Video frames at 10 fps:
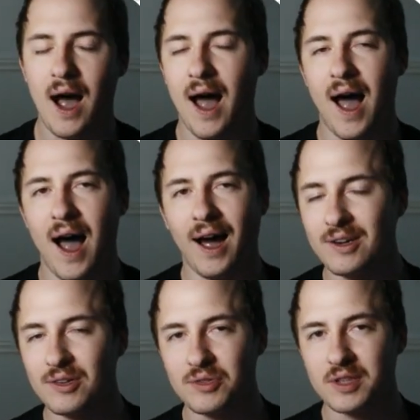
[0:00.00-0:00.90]
I
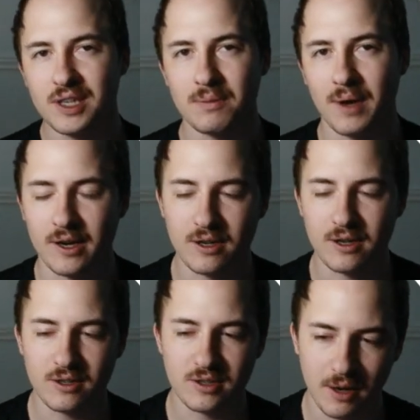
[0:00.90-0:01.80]
don't think it matters
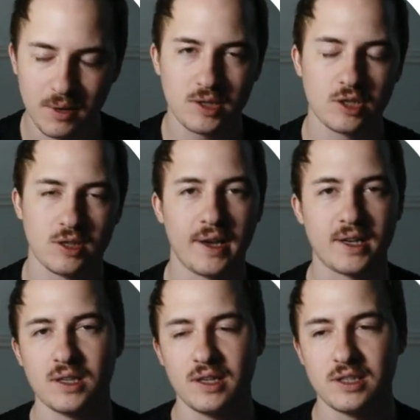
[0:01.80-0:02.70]
that much. Like,
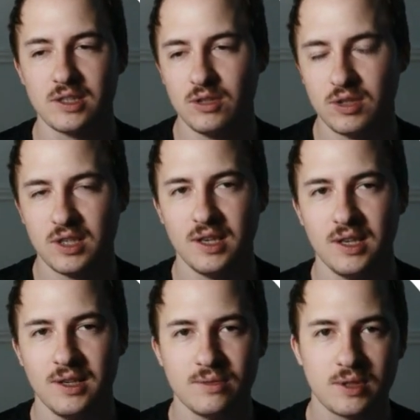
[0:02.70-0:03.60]
unless you
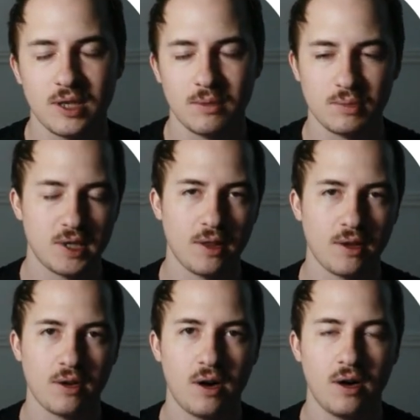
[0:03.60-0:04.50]
see some seller
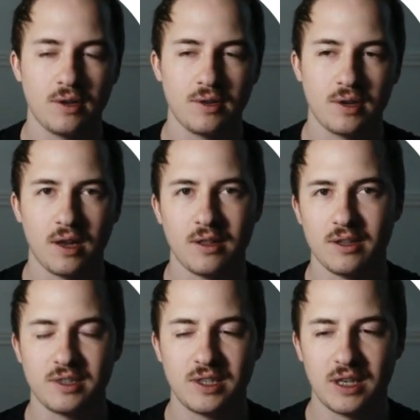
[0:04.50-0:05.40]
on a
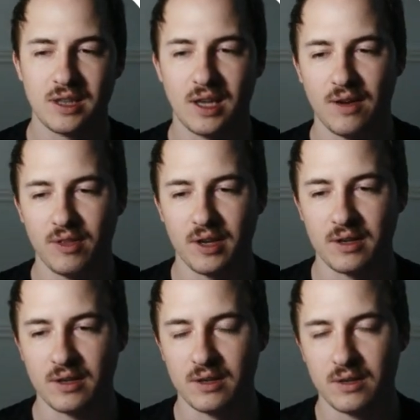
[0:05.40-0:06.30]
listing and they have like
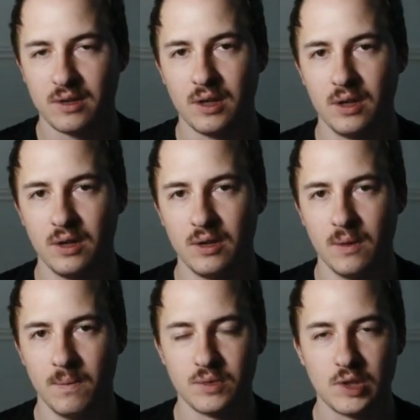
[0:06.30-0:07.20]

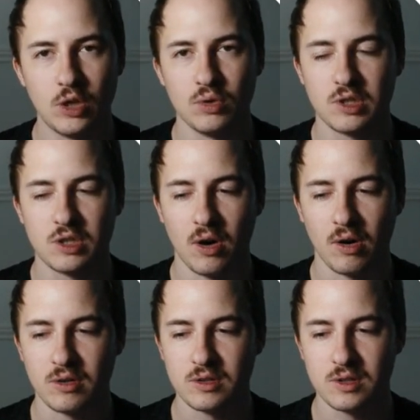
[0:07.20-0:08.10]
2
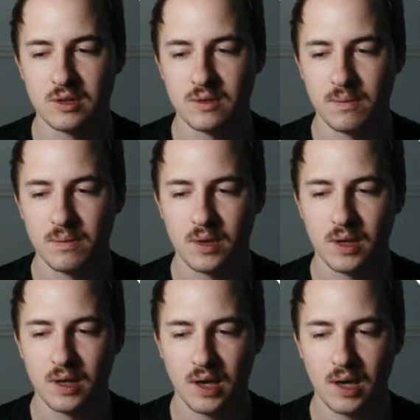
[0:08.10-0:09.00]
stars
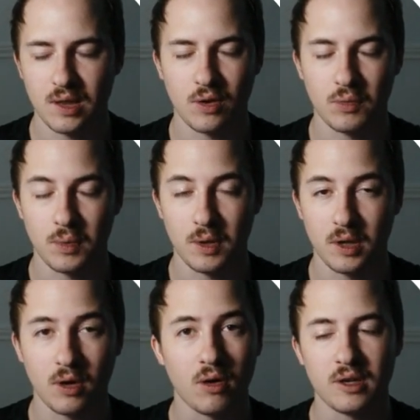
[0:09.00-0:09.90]
and they're really
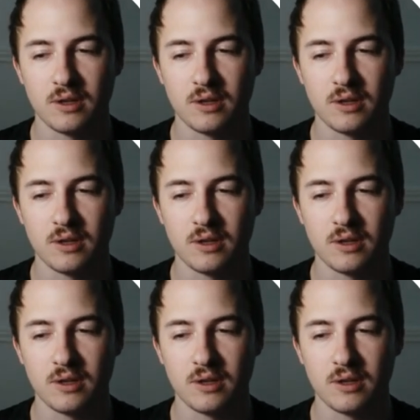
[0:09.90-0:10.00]
hurting,